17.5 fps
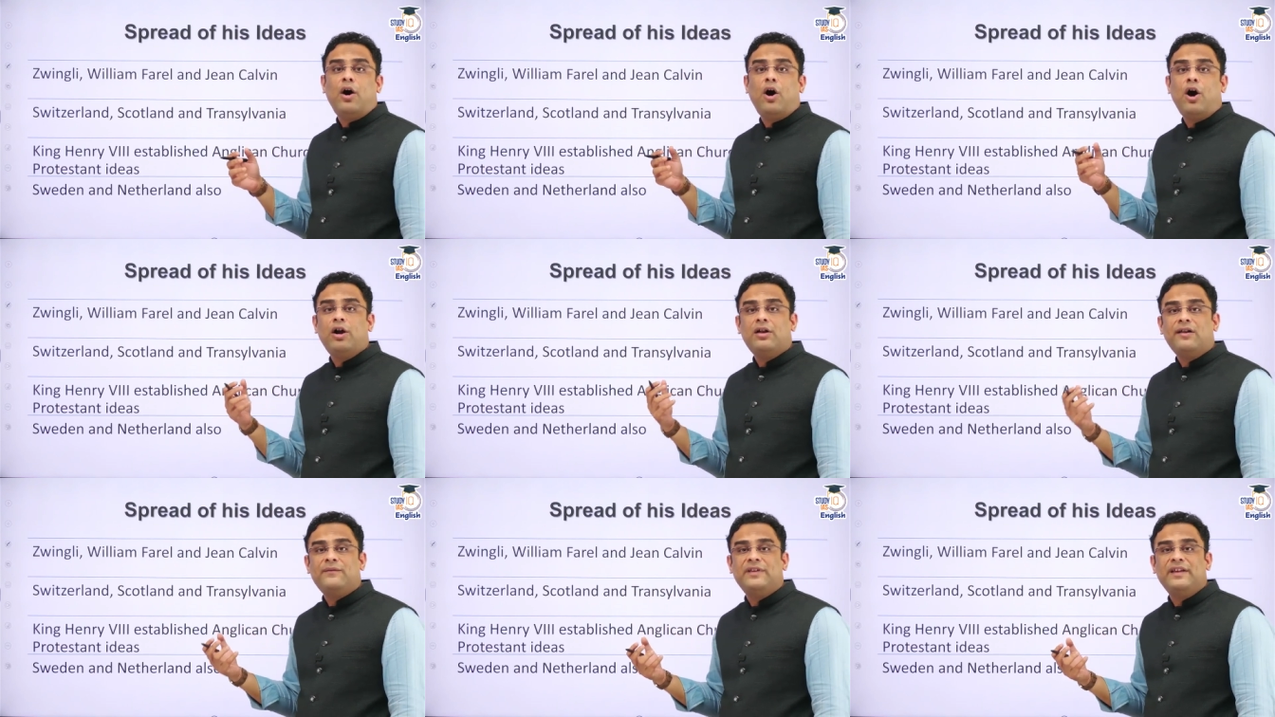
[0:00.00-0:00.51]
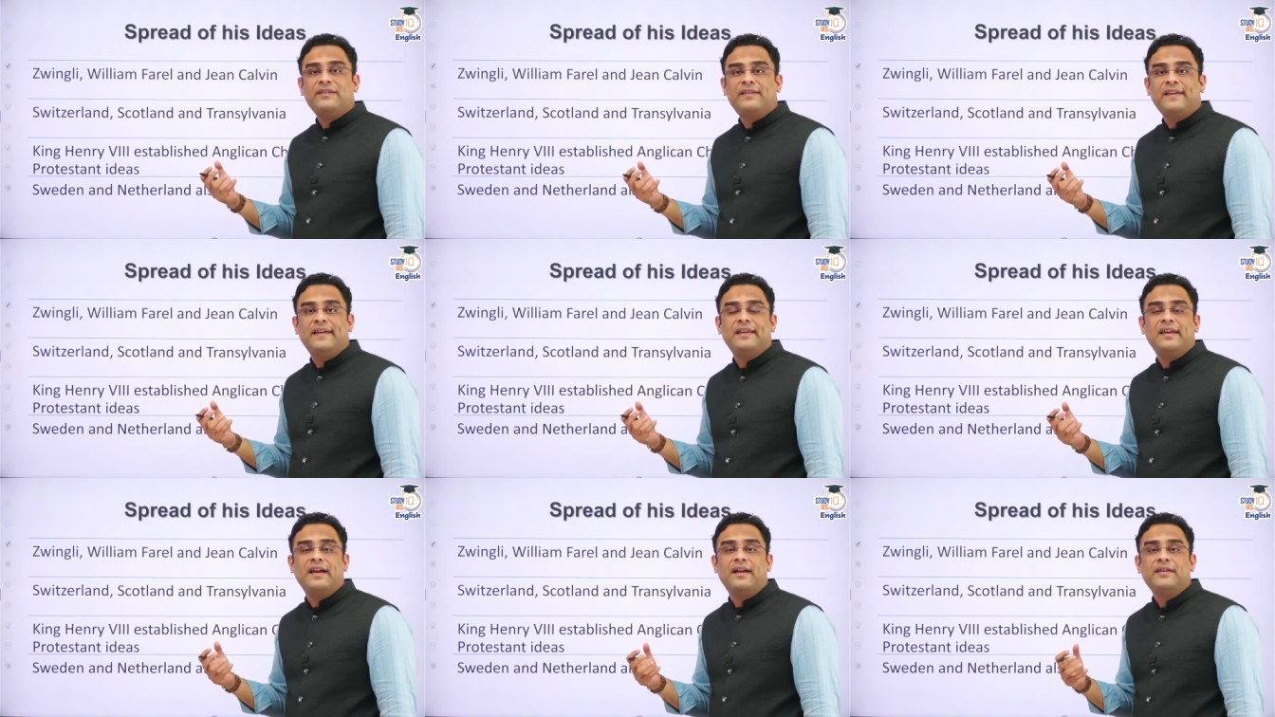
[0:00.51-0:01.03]
all of these
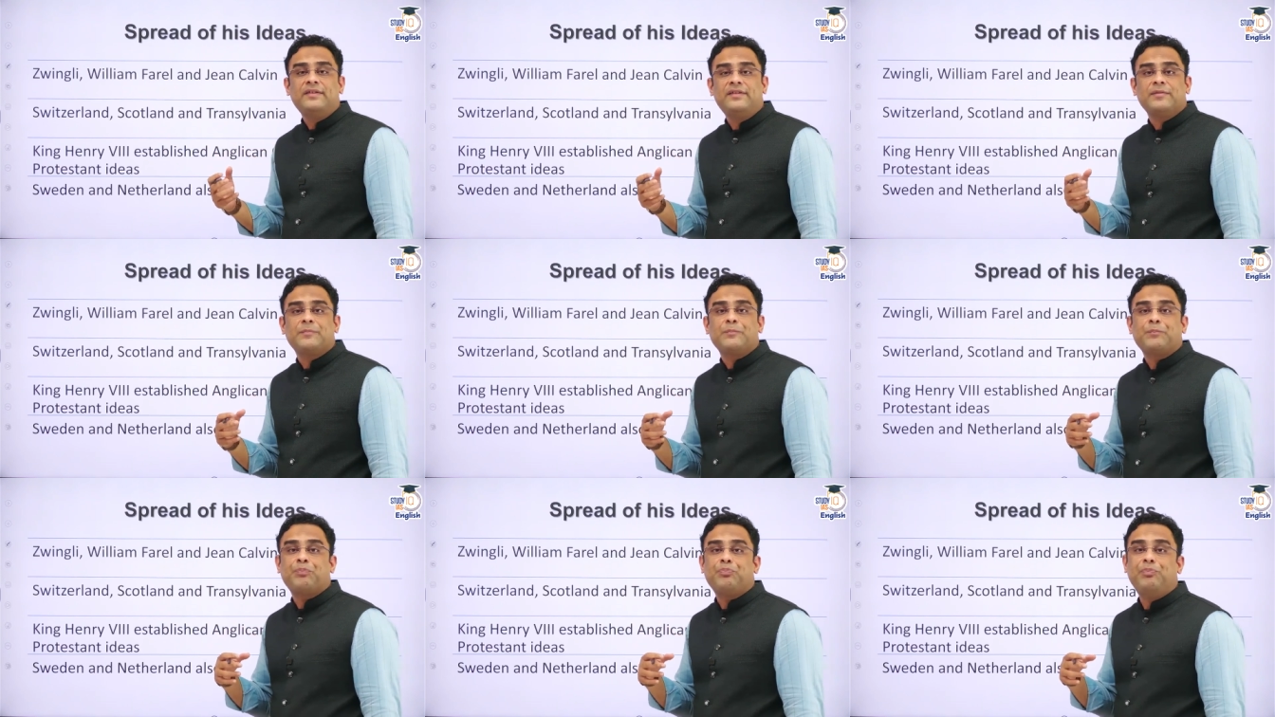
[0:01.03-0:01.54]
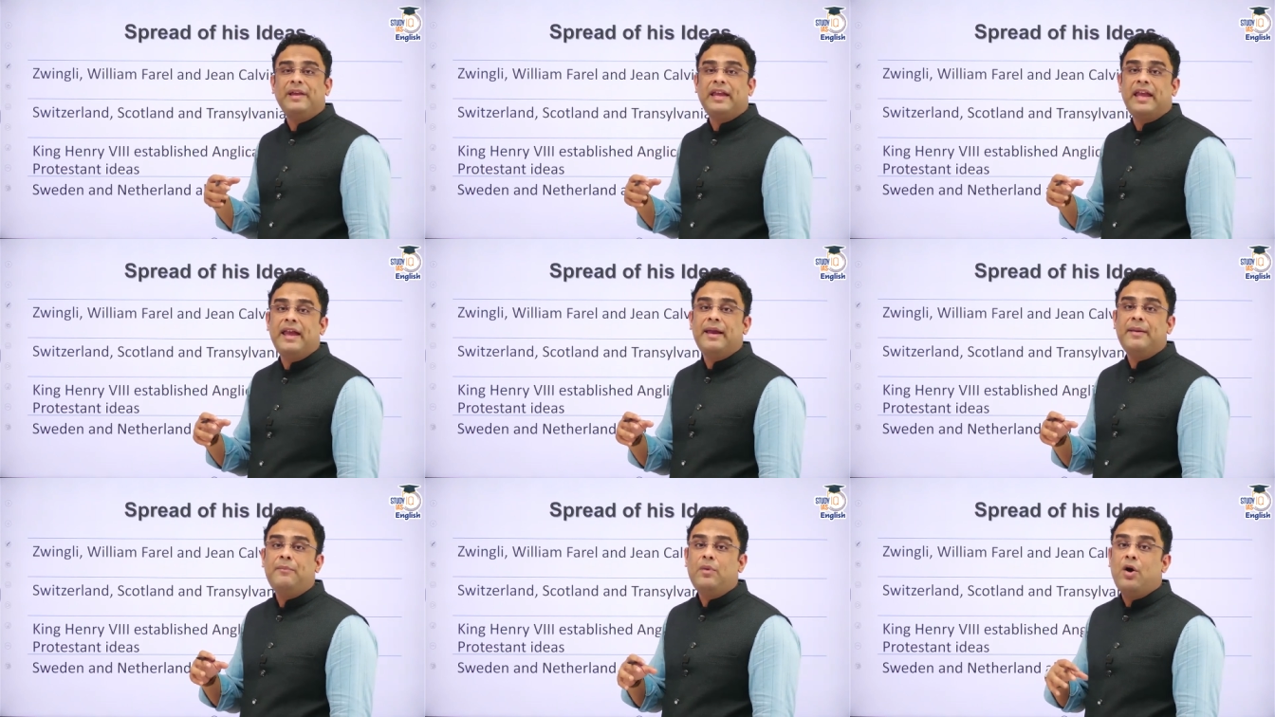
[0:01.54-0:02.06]
areas
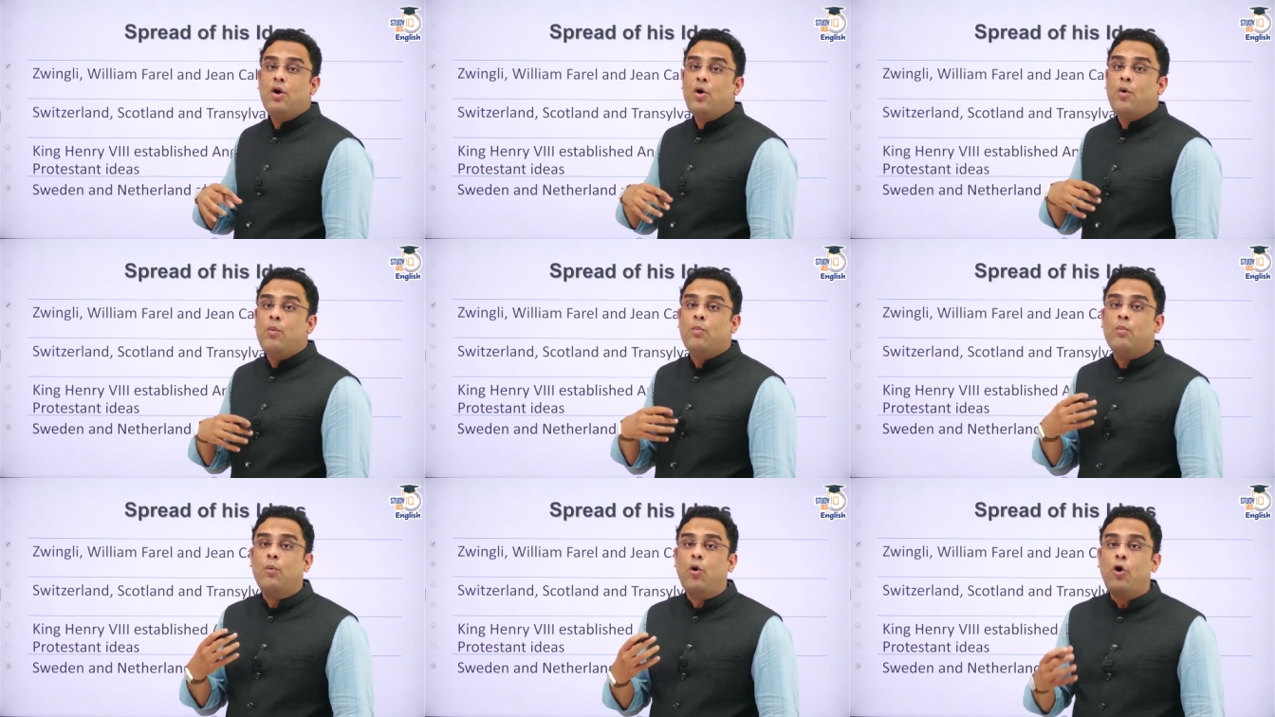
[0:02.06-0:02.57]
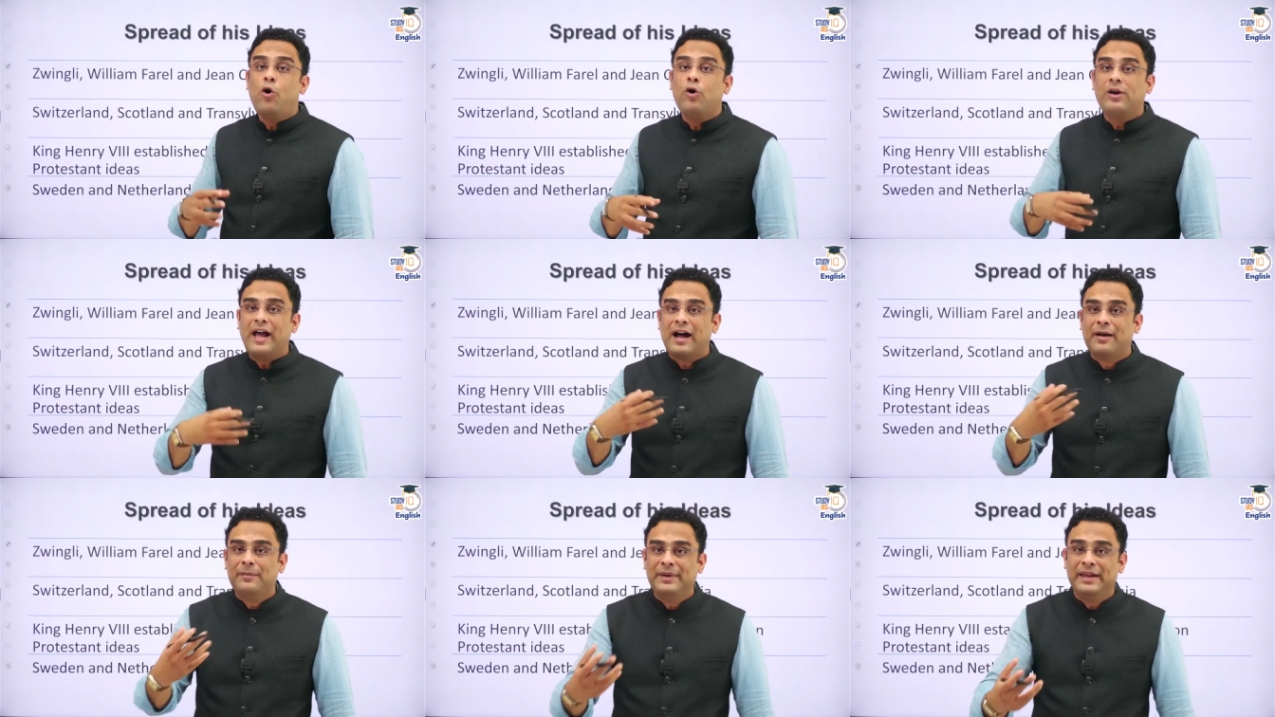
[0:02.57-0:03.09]
became
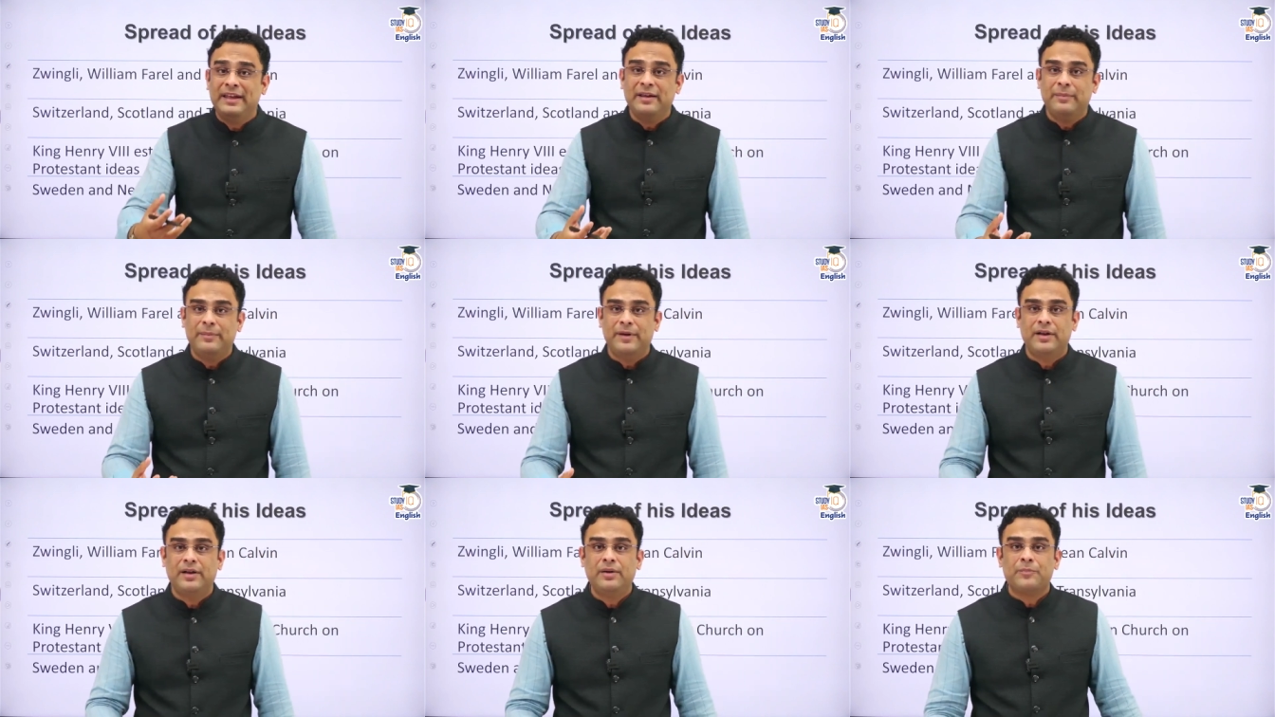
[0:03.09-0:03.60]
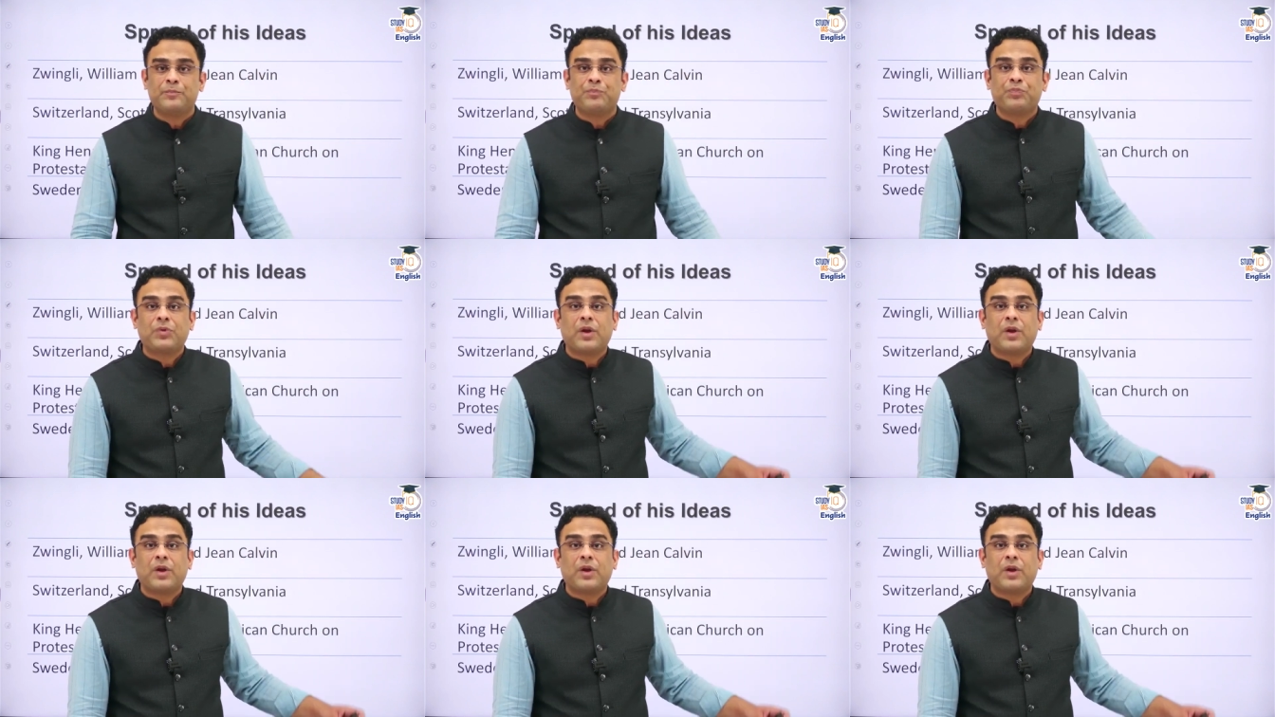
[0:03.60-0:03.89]
more amenable